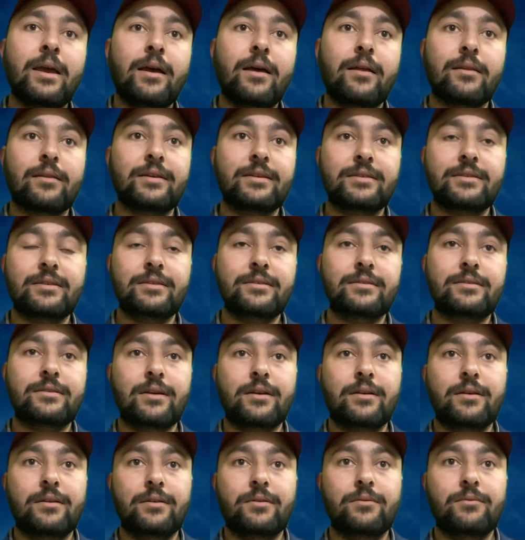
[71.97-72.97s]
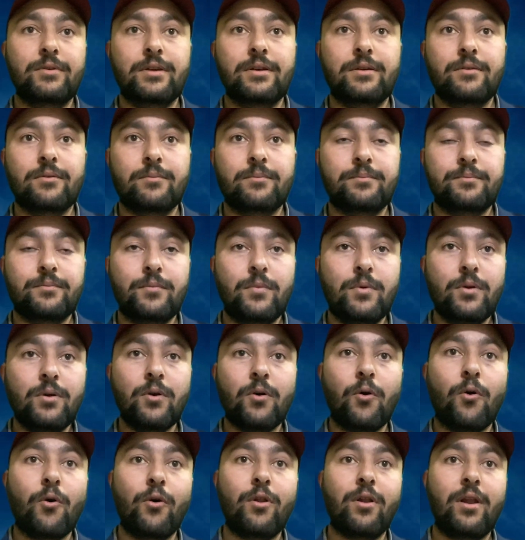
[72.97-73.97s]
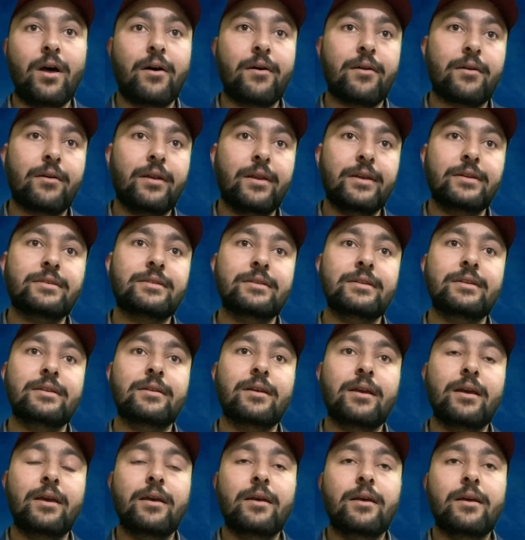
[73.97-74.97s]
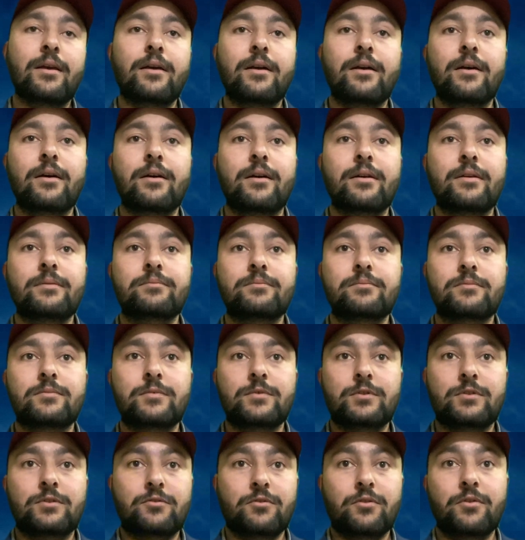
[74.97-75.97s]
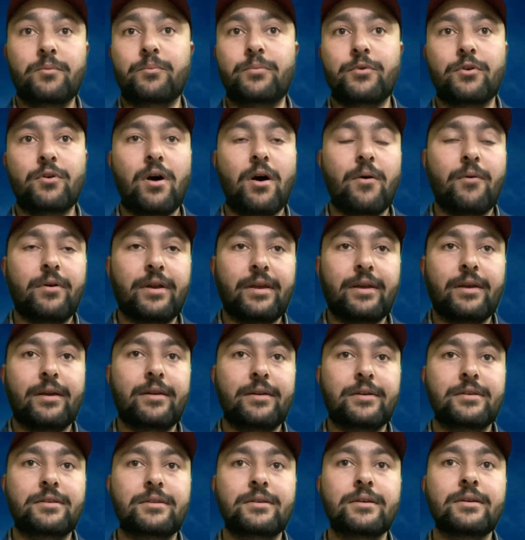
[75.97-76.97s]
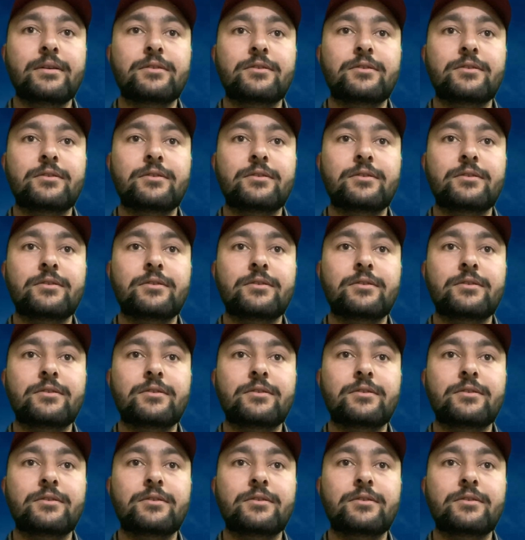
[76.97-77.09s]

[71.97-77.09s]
listened and we all are listening uh, to improve our English.